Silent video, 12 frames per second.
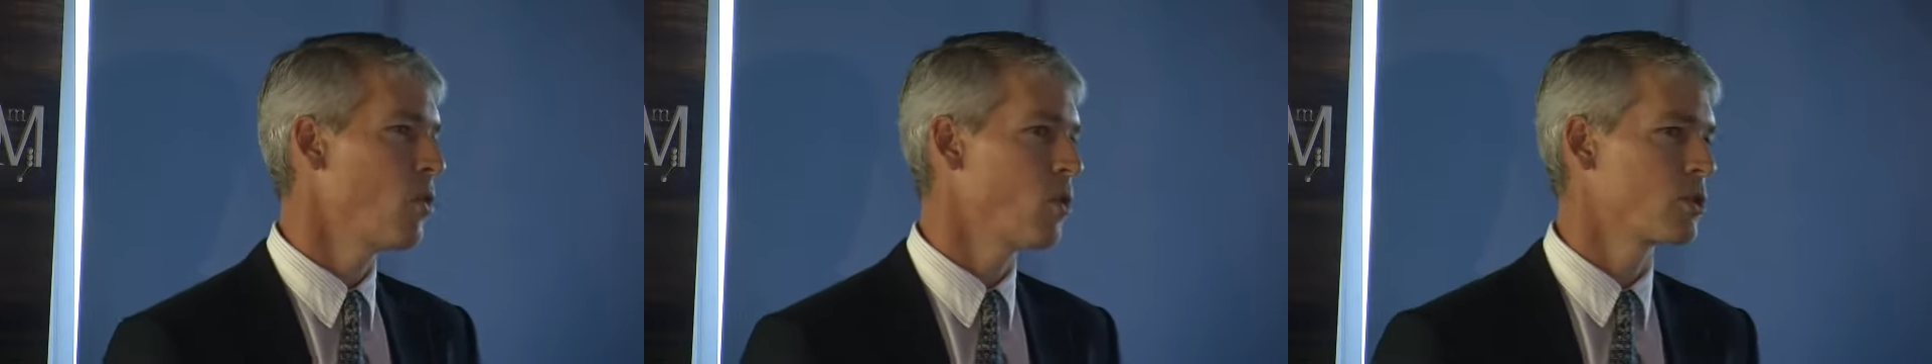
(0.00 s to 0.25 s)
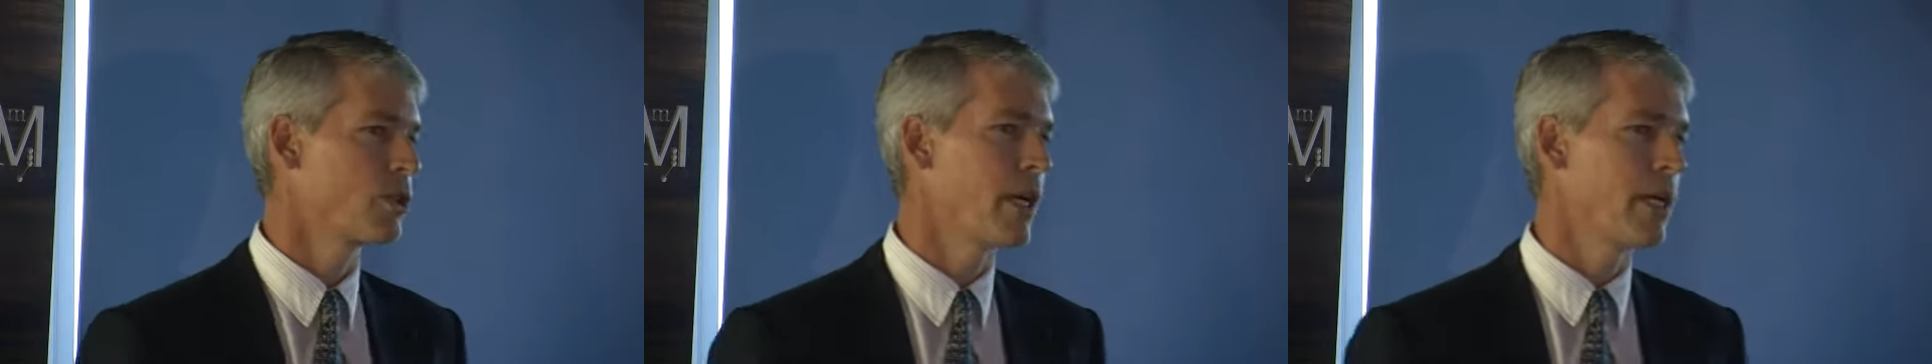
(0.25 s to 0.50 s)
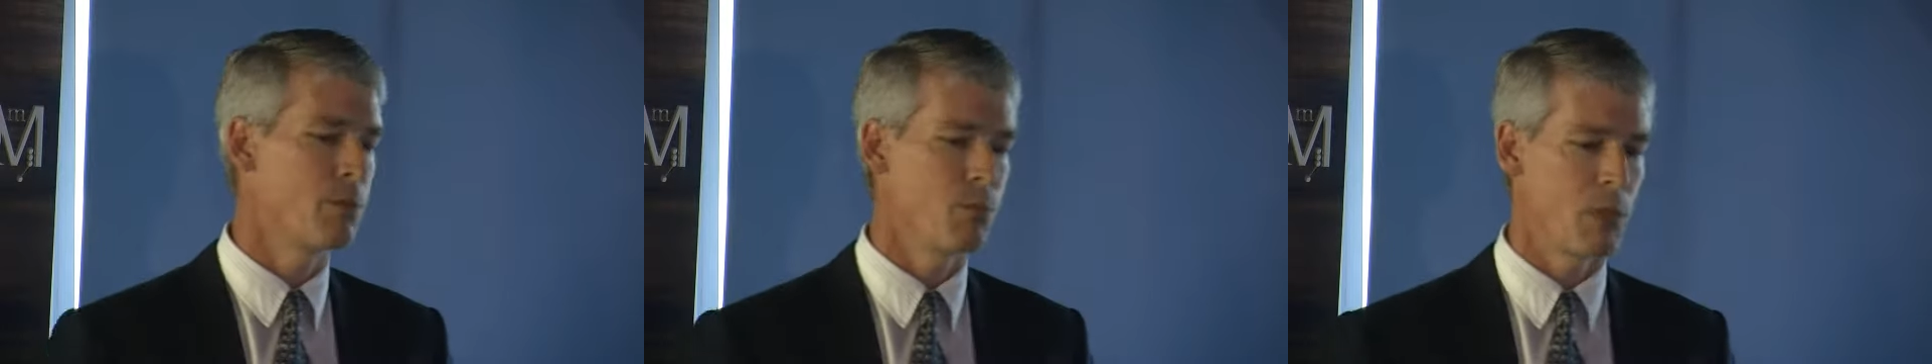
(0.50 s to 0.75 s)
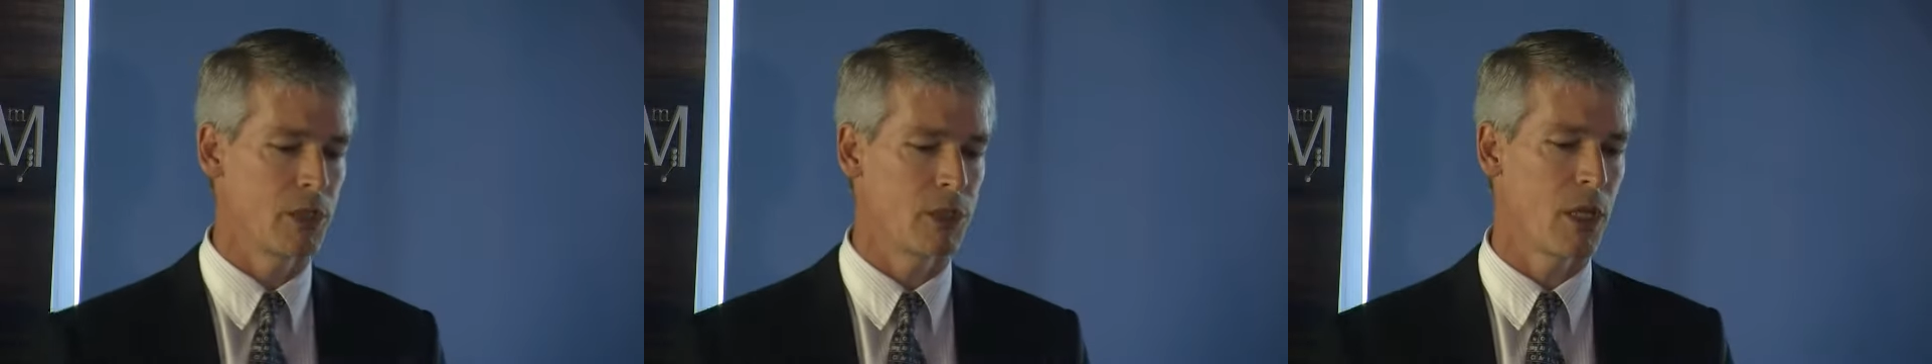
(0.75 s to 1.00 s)
ore grade
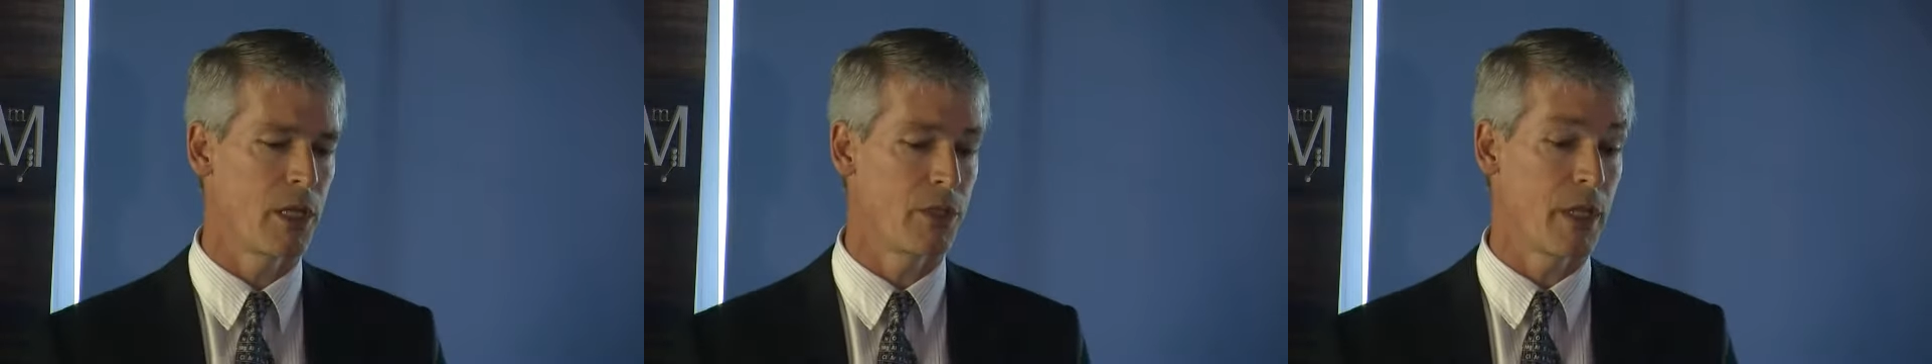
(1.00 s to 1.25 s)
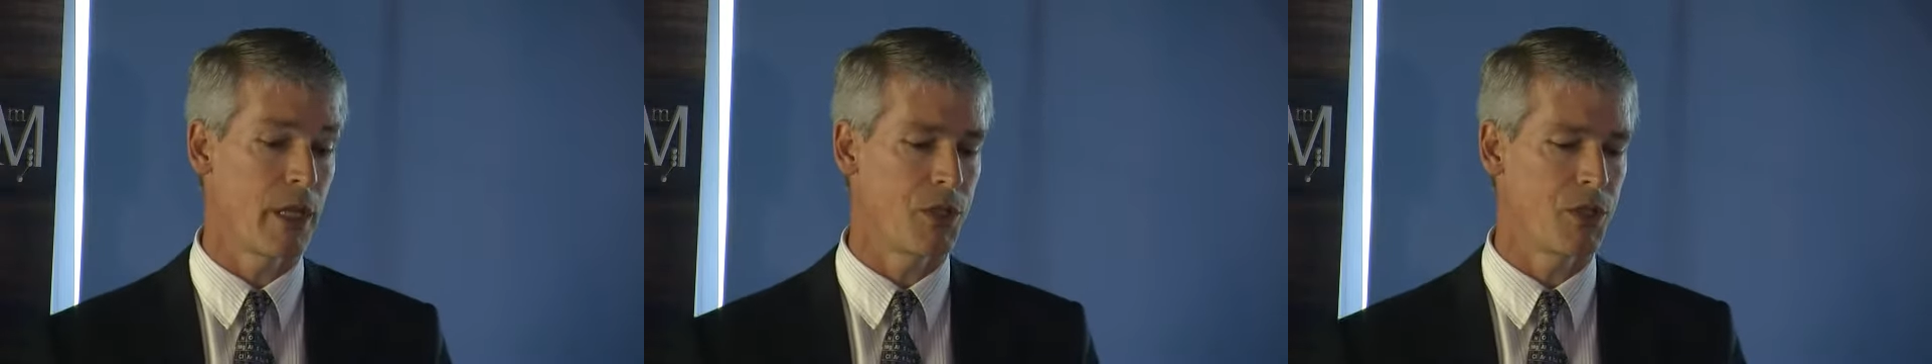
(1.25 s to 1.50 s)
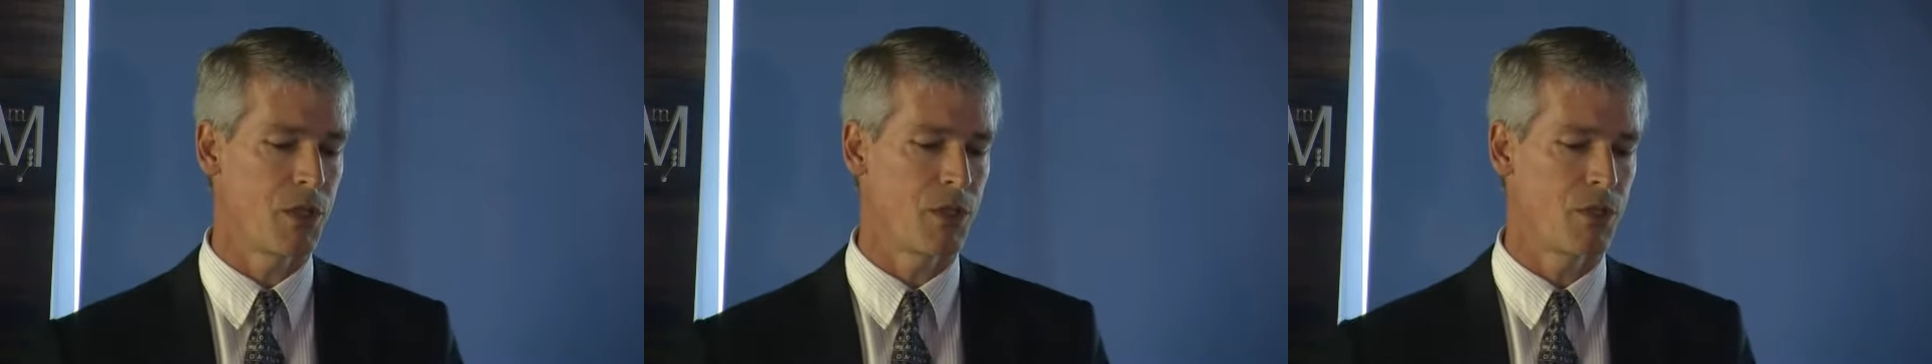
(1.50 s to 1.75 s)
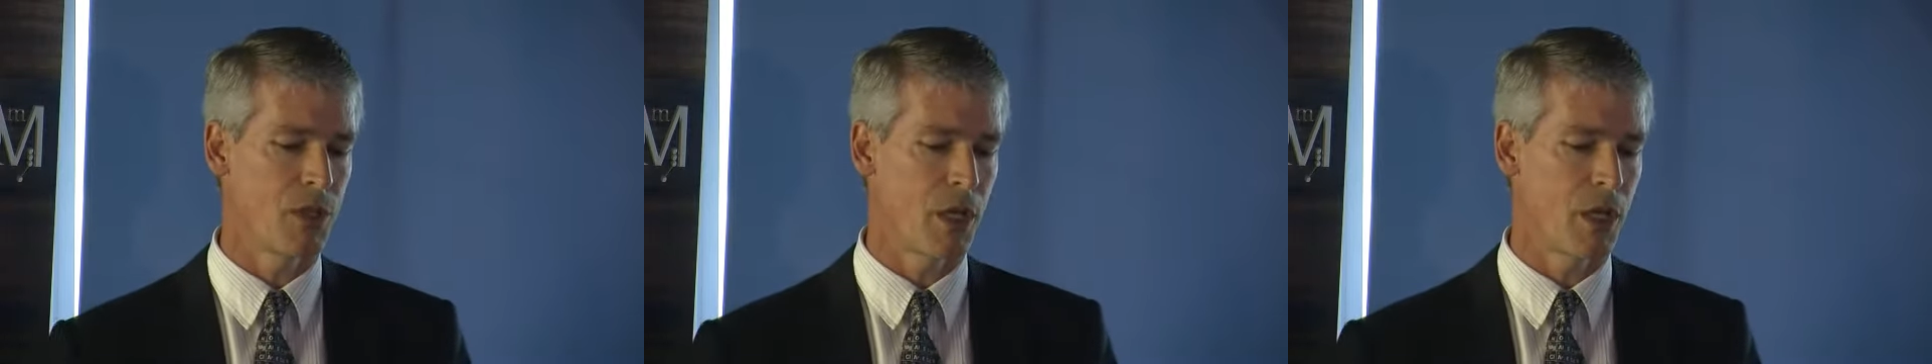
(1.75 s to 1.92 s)
mineralisation.